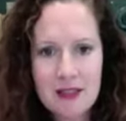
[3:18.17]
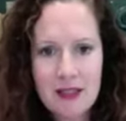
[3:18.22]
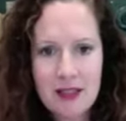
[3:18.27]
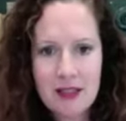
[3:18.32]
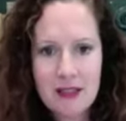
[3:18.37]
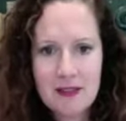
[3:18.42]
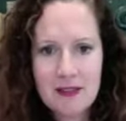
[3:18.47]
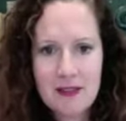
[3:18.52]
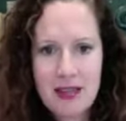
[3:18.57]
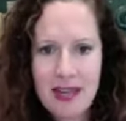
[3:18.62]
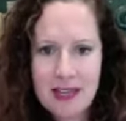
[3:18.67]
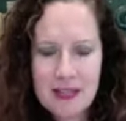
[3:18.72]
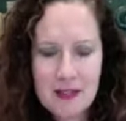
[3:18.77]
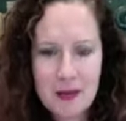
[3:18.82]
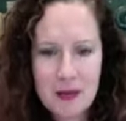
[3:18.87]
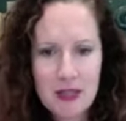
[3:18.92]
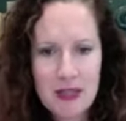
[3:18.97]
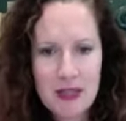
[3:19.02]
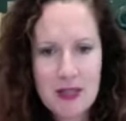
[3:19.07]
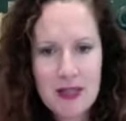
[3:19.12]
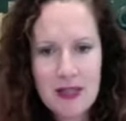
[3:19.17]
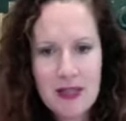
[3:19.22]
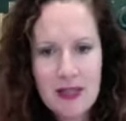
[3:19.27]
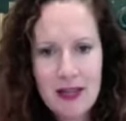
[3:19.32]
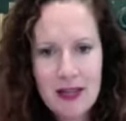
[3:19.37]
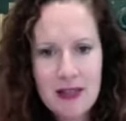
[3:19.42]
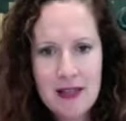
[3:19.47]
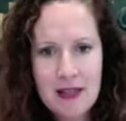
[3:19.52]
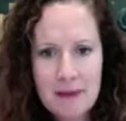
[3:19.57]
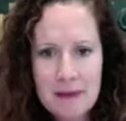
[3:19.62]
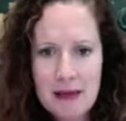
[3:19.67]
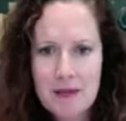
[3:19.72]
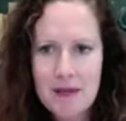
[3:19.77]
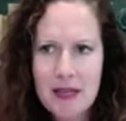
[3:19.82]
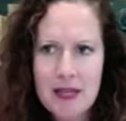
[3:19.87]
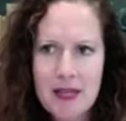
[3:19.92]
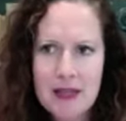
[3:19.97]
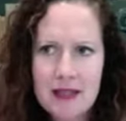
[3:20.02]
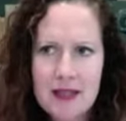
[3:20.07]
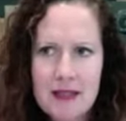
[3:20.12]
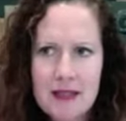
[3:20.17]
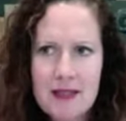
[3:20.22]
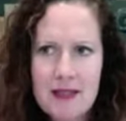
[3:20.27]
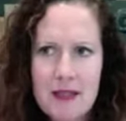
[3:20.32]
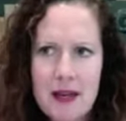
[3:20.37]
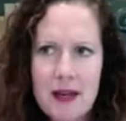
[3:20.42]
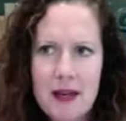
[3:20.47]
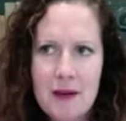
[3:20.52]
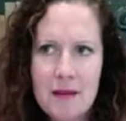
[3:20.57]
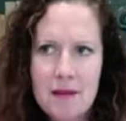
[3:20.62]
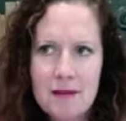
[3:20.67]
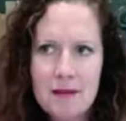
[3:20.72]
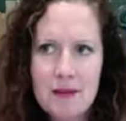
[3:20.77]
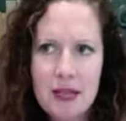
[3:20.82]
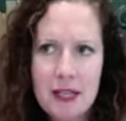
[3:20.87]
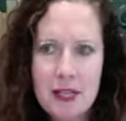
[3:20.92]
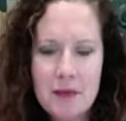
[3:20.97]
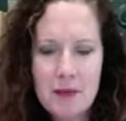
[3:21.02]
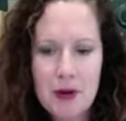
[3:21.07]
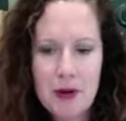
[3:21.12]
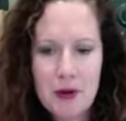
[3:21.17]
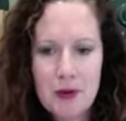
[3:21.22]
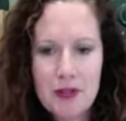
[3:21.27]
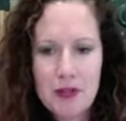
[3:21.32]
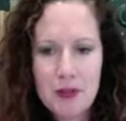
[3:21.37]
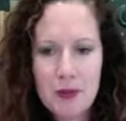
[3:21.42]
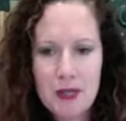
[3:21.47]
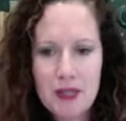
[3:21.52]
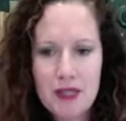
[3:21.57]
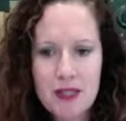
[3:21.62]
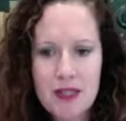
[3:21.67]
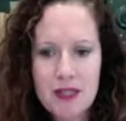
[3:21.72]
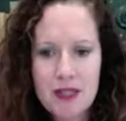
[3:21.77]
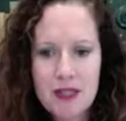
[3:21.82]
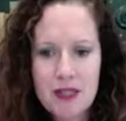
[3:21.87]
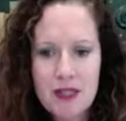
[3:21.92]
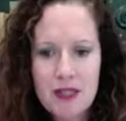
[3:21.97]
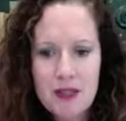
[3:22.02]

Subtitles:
Like last week, I think my biggest post was,